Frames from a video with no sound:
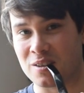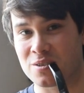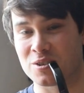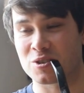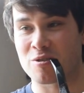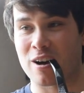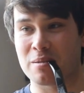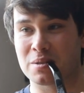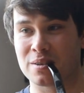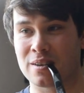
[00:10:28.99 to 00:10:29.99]

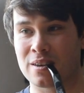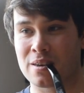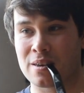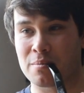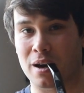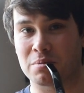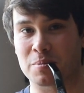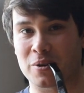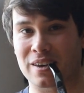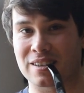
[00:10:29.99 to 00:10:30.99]
describes pipe
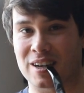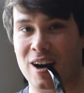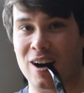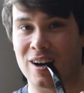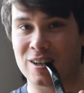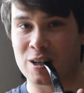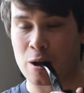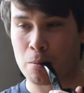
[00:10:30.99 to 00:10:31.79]
smoking as an art.